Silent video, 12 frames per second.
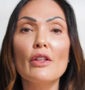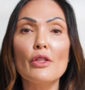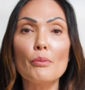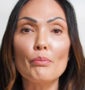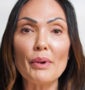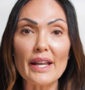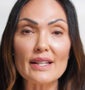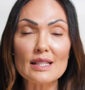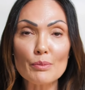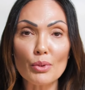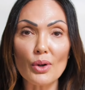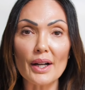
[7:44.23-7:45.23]
the
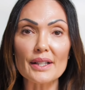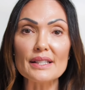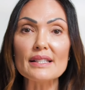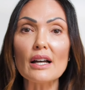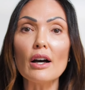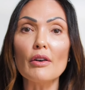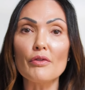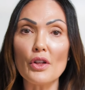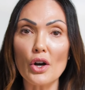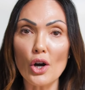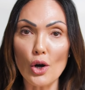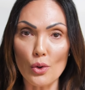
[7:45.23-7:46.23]
base price of the
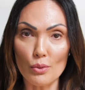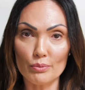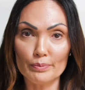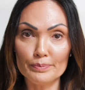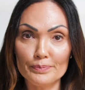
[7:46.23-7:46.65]
home.